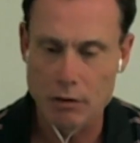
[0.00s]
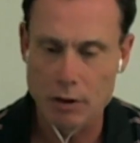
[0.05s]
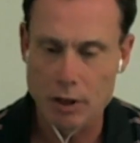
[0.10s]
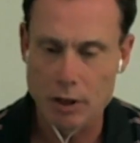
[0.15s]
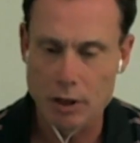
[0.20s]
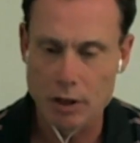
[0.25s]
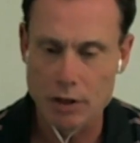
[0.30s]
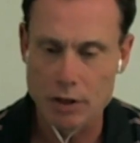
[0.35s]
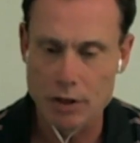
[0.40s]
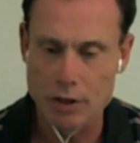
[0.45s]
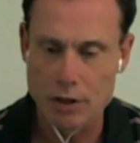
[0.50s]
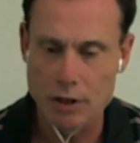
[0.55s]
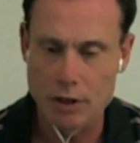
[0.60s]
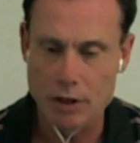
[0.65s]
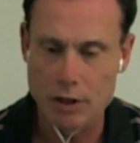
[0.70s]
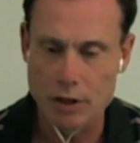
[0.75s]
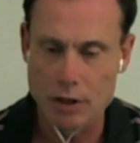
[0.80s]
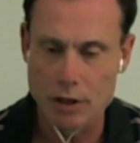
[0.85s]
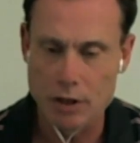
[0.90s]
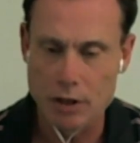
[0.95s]
Now let's
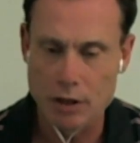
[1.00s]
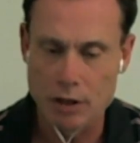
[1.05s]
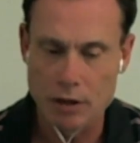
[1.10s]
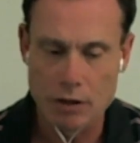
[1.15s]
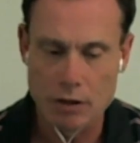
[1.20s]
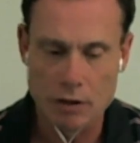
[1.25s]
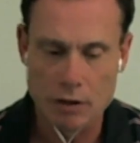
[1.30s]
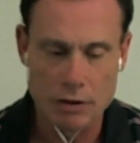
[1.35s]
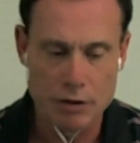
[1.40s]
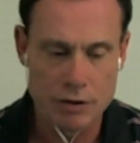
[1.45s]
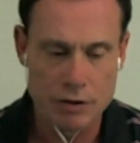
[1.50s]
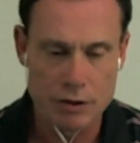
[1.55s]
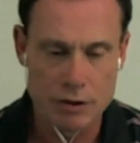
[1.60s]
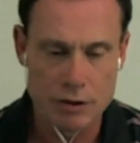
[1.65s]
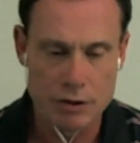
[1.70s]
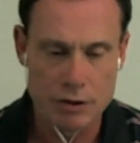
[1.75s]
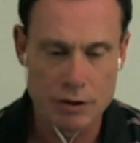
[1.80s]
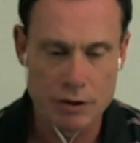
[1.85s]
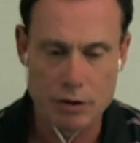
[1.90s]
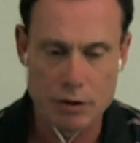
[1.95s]
see.
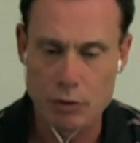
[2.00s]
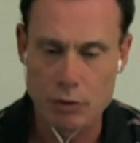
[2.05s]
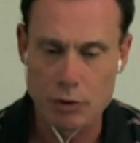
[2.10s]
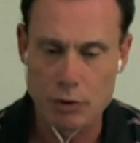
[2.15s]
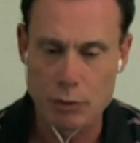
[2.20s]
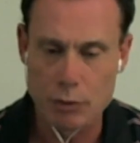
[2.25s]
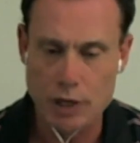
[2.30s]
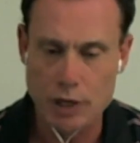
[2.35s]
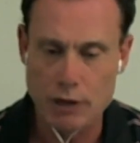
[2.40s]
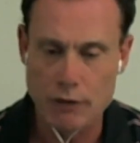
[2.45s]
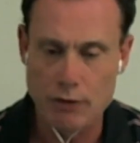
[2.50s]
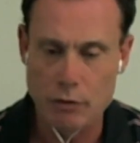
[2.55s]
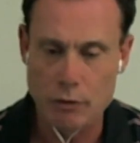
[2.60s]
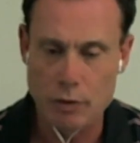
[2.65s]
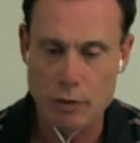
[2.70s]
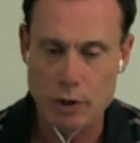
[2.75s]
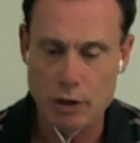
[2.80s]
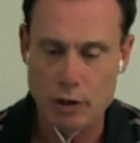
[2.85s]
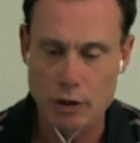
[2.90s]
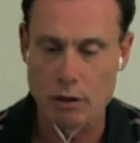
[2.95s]
So what, what do we have in the
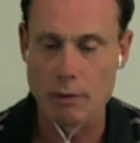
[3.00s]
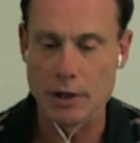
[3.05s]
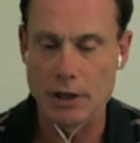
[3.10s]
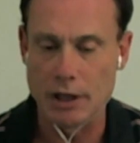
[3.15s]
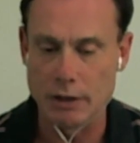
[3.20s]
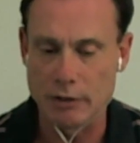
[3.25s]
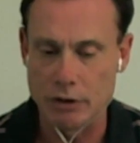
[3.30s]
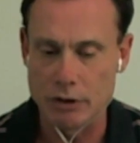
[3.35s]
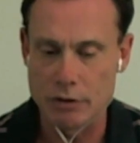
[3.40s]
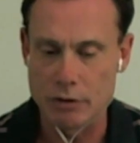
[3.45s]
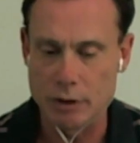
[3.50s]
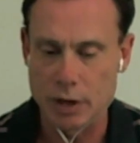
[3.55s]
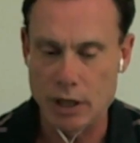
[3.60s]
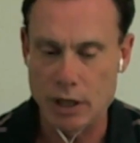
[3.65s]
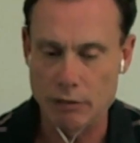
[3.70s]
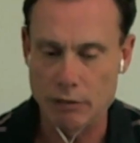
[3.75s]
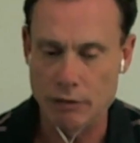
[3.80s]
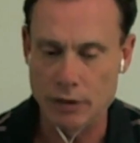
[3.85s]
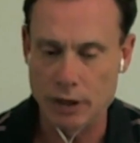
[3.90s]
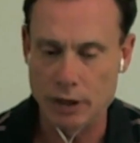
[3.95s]
way of, oh my heavens,
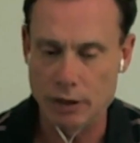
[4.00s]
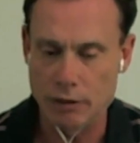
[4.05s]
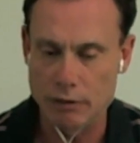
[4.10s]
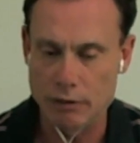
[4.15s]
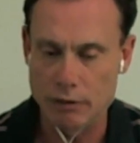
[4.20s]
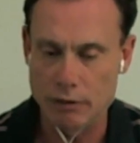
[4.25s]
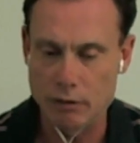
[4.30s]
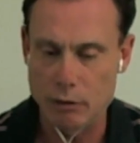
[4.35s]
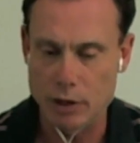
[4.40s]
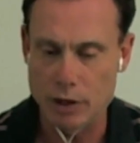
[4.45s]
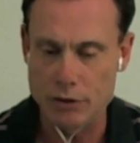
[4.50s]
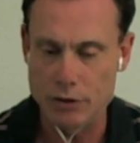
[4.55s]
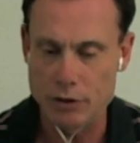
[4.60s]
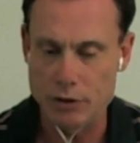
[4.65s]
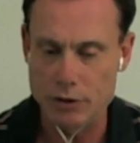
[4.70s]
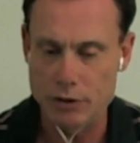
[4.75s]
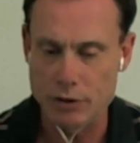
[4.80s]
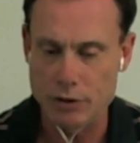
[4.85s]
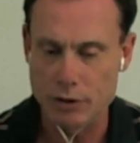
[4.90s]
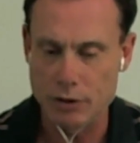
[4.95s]
wow, we've got
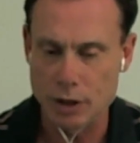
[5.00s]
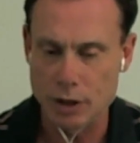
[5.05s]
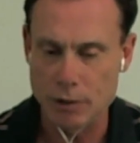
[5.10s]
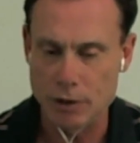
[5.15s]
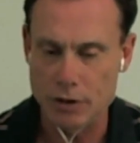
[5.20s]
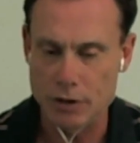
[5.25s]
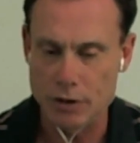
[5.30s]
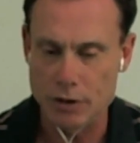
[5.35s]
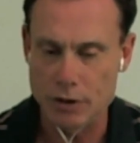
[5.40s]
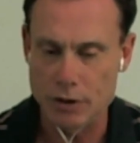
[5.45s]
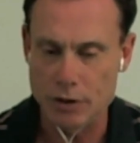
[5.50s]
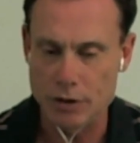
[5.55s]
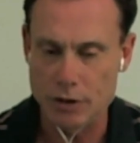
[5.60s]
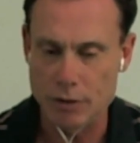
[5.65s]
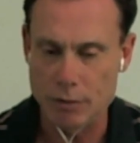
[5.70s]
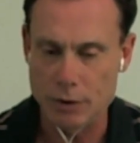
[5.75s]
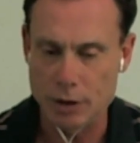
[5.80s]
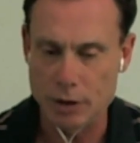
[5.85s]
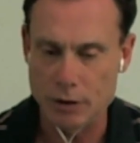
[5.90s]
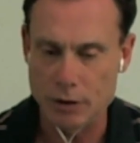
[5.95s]
questions or comments or here,
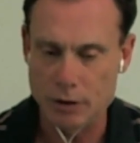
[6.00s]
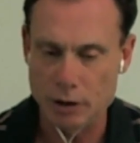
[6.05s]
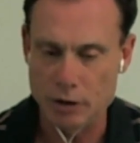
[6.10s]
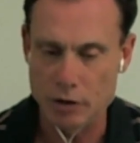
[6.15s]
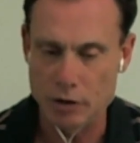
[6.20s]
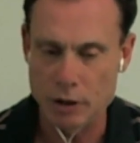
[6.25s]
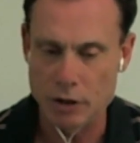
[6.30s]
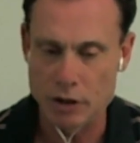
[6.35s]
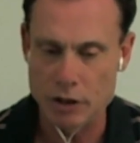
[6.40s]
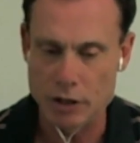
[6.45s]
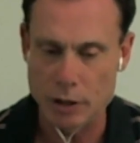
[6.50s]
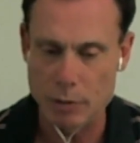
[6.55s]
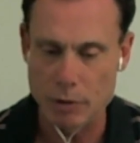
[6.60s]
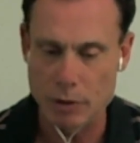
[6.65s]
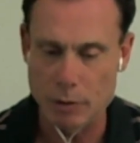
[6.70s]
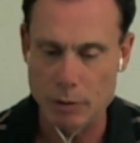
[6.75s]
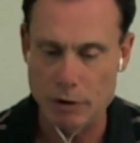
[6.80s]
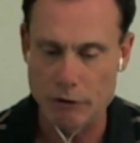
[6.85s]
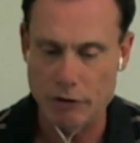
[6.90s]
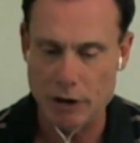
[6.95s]
something. Has
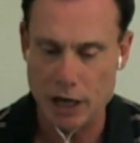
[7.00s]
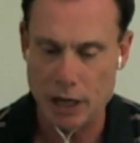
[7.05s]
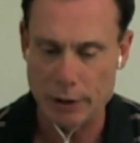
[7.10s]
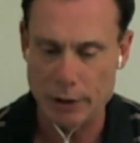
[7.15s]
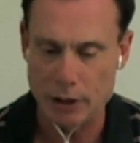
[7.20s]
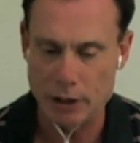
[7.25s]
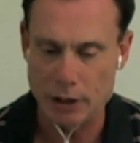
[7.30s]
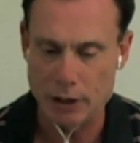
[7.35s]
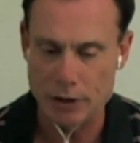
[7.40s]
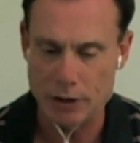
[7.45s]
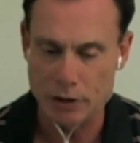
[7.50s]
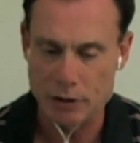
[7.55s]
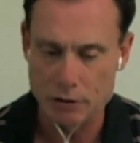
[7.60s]
anybody been following this?